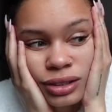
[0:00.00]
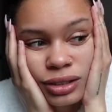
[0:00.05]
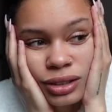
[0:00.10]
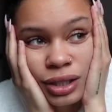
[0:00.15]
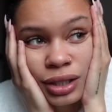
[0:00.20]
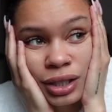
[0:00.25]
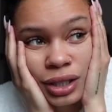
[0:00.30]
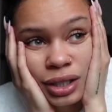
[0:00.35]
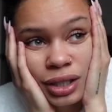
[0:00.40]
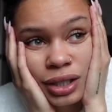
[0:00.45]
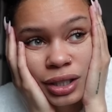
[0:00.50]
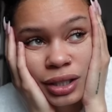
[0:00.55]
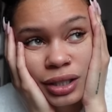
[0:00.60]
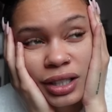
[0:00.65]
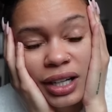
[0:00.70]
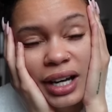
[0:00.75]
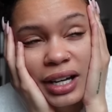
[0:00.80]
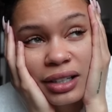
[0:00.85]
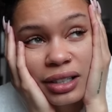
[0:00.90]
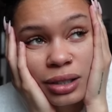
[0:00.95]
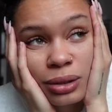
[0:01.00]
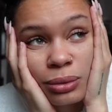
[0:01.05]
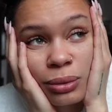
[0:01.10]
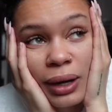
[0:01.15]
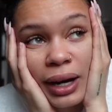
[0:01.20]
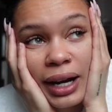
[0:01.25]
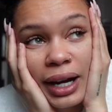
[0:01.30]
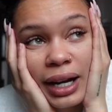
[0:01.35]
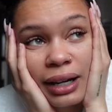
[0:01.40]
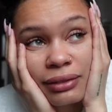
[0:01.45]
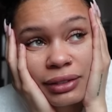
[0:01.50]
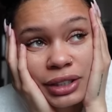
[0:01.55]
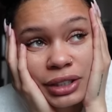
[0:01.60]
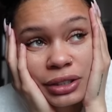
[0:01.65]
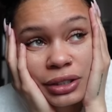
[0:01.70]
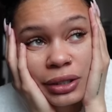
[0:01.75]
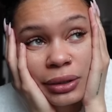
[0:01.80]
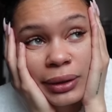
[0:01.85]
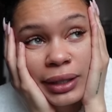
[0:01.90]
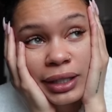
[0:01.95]
I don't know why I have like
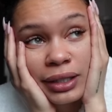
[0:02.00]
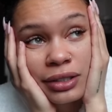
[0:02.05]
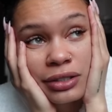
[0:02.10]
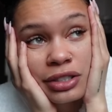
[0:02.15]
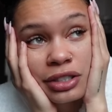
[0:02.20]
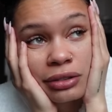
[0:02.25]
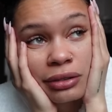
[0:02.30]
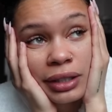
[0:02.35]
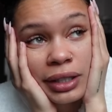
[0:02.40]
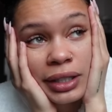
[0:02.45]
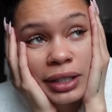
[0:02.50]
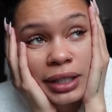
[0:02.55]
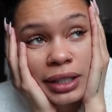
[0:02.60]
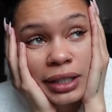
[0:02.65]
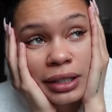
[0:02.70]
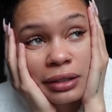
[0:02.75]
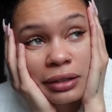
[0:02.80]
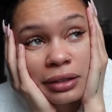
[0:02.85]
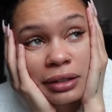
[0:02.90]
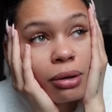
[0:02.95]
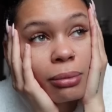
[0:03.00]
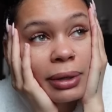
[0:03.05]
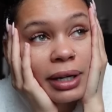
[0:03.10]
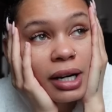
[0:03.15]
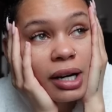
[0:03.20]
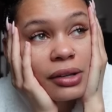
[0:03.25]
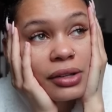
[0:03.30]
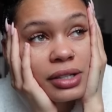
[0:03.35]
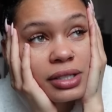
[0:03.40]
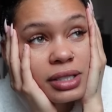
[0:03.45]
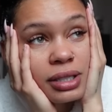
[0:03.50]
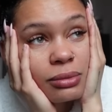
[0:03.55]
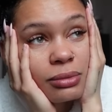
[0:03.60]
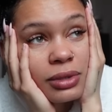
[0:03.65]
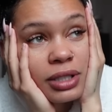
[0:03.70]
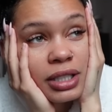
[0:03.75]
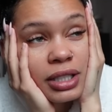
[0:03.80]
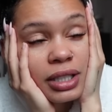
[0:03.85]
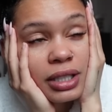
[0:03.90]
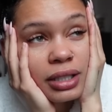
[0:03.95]
no energy right now. Oh my god, there's
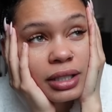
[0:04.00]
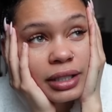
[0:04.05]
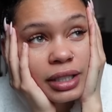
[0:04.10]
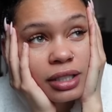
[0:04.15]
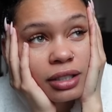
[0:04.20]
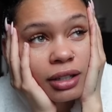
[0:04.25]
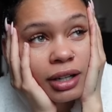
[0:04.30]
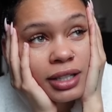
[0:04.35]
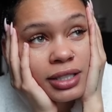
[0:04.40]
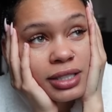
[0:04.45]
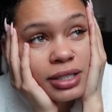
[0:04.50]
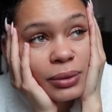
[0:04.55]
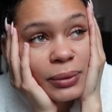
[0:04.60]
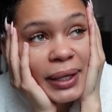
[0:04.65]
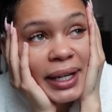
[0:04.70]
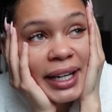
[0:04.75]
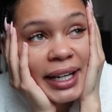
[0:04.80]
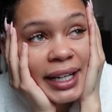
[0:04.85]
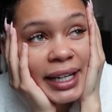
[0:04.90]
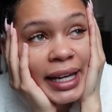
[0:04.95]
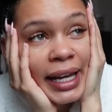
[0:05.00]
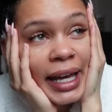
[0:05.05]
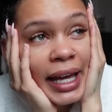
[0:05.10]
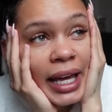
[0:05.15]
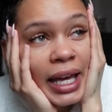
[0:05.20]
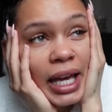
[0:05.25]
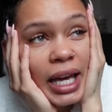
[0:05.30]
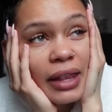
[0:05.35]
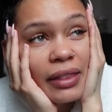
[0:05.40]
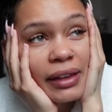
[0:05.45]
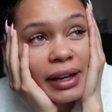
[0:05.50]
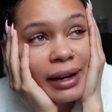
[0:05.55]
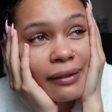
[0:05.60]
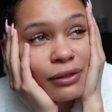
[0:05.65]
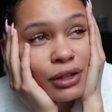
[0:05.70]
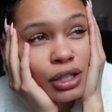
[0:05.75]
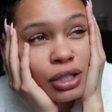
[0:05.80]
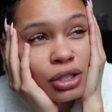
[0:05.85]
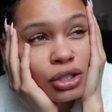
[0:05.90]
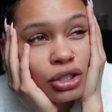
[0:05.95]
someone like across the way and they have
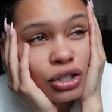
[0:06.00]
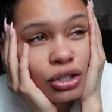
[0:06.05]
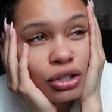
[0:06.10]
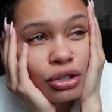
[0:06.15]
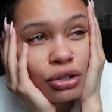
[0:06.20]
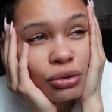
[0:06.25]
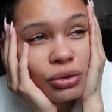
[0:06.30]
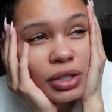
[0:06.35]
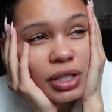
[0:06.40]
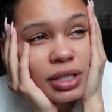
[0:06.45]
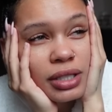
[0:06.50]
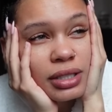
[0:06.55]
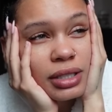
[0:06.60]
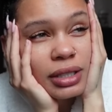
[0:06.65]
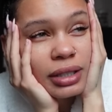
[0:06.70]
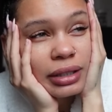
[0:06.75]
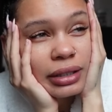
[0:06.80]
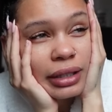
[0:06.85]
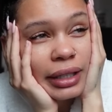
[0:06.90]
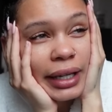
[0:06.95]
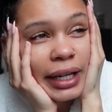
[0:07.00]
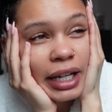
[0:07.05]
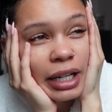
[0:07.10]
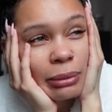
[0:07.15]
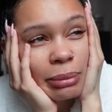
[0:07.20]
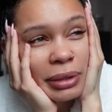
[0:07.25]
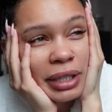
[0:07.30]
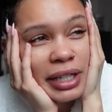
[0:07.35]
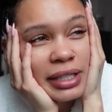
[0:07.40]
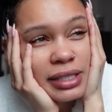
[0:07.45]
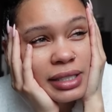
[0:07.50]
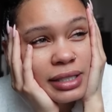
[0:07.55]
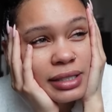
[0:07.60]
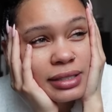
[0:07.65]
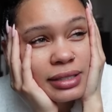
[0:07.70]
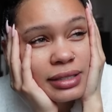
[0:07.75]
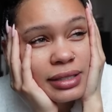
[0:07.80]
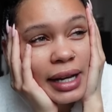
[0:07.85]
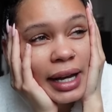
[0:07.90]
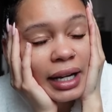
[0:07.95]
the cutest lamp and it's
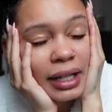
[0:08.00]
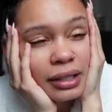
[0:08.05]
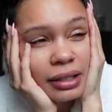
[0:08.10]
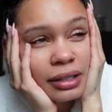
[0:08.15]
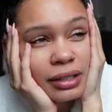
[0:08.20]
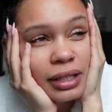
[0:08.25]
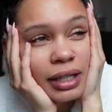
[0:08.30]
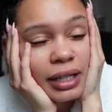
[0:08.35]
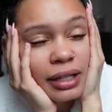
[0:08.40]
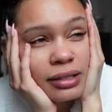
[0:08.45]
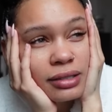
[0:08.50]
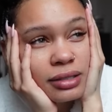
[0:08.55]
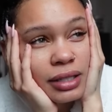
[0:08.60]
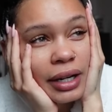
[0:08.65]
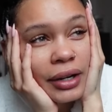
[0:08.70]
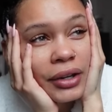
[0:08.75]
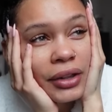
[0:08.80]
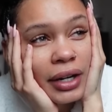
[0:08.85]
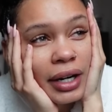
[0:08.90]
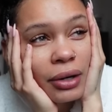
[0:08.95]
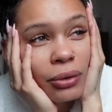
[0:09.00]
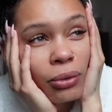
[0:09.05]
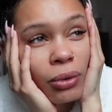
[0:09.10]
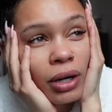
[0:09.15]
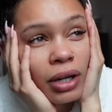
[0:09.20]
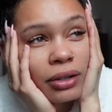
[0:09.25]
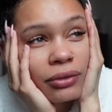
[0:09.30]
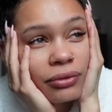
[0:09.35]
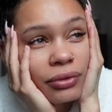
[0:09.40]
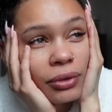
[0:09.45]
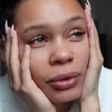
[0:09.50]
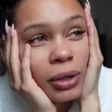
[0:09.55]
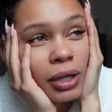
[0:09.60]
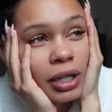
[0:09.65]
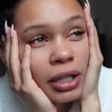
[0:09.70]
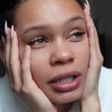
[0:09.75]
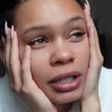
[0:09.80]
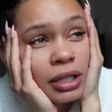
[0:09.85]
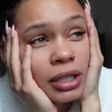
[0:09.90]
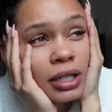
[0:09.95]
exactly the kind of style that I want
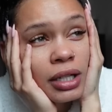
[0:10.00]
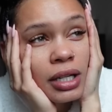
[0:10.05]
for